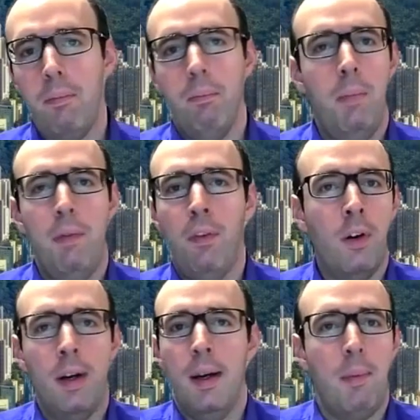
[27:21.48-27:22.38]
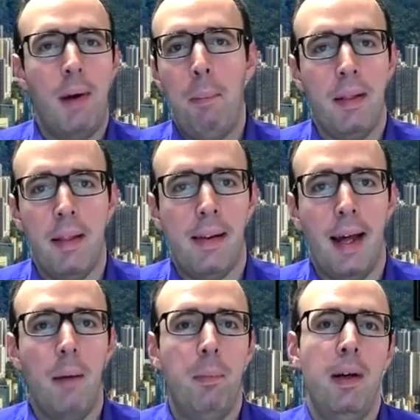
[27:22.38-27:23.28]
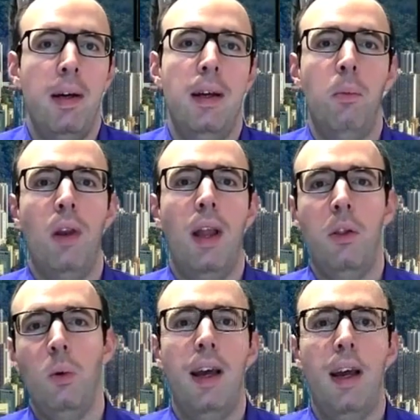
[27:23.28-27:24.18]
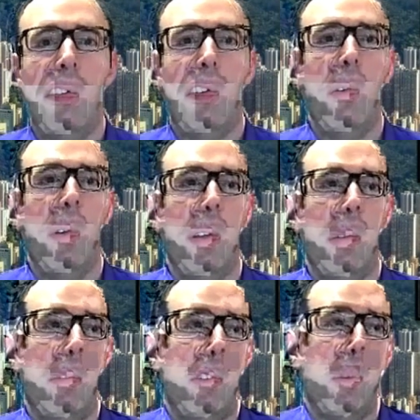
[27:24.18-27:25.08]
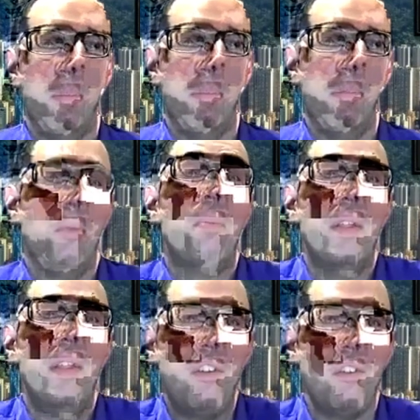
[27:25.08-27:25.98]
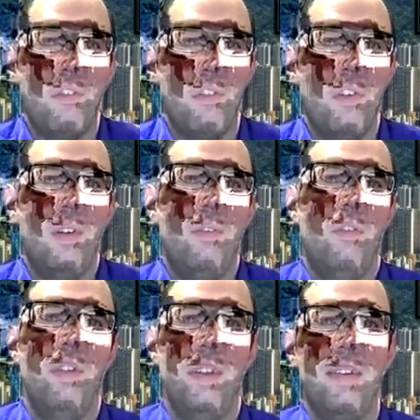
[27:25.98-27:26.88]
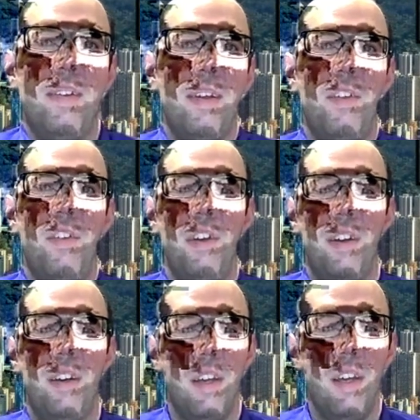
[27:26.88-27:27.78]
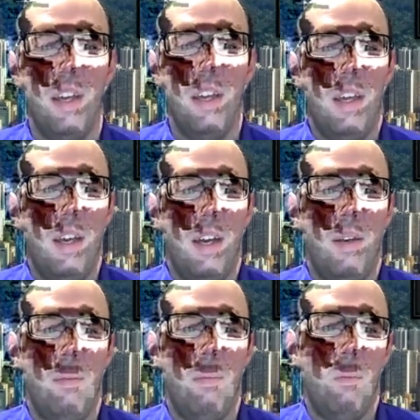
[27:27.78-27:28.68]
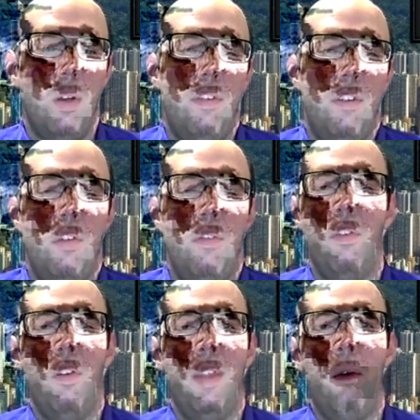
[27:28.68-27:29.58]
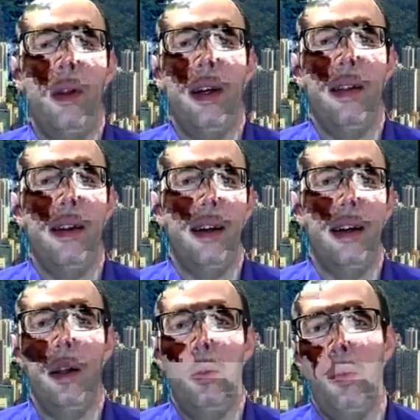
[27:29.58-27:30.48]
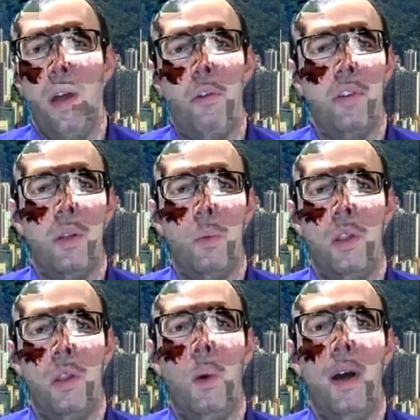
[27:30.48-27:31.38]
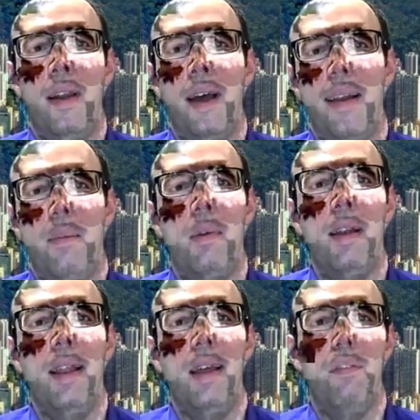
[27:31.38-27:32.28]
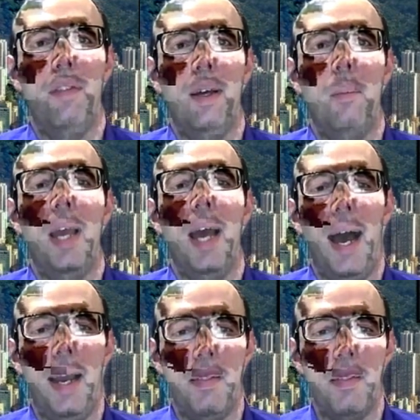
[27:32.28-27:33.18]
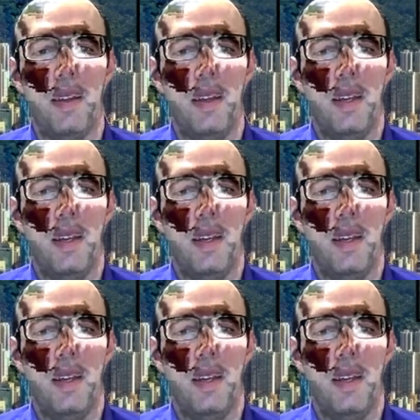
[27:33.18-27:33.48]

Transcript: before wrapping this up, I would like to ask you some predictions for this year. And well, first of all, now that 2021 has been left behind,